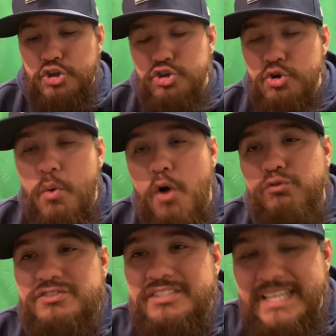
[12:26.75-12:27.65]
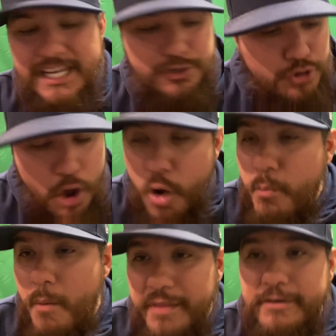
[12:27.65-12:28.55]
you won't see no
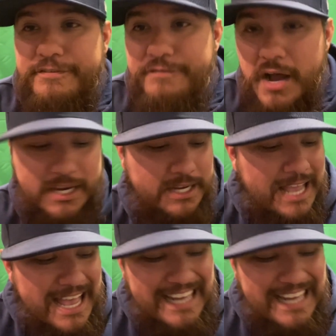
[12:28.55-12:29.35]
motherfucking